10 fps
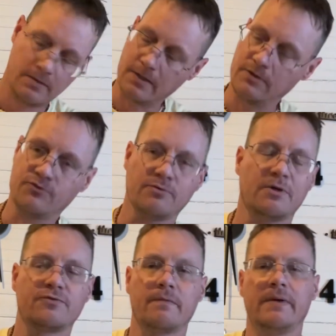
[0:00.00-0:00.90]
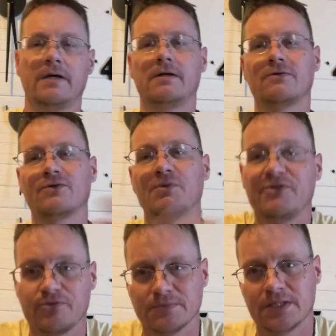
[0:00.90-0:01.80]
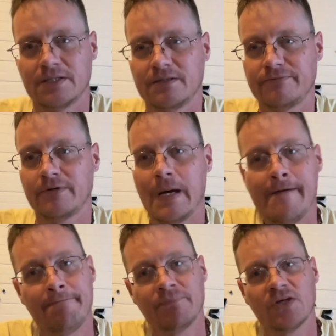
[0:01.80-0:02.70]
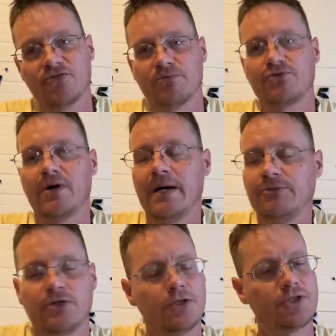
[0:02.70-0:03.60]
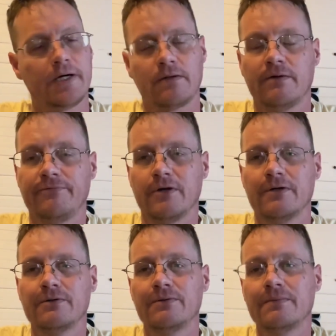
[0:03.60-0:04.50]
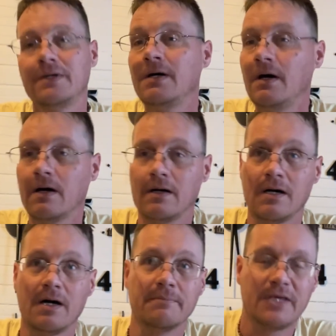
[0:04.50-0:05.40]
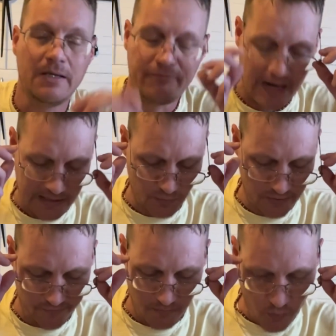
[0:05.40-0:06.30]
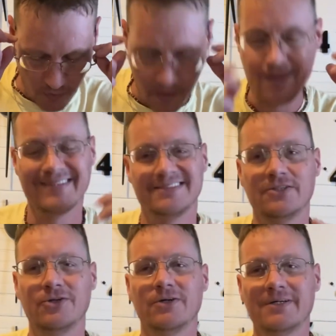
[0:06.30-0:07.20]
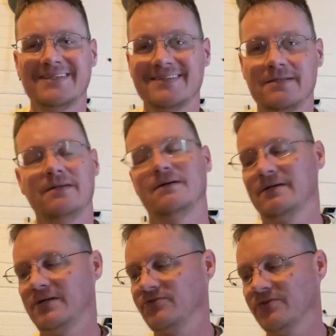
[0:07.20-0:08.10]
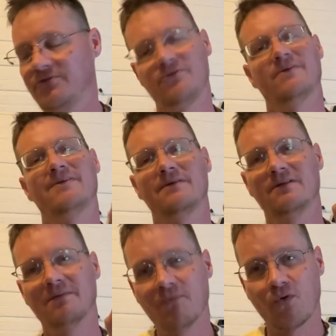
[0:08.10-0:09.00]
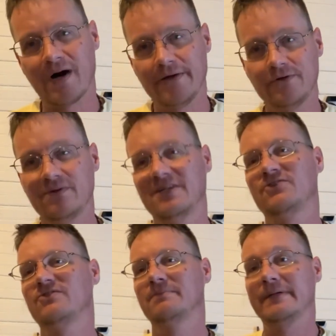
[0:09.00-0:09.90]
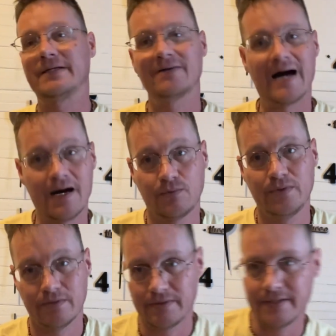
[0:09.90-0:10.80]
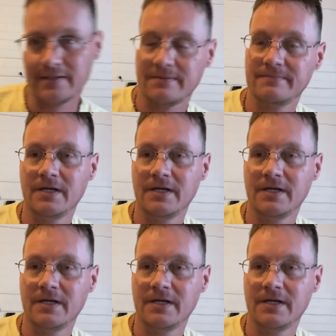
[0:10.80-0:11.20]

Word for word: Thank you so much for being here. Throw me some love. Subscribe to the channel if you're new. Um, keep following for more good nuggets. Listen, the more I do this, the better I will get.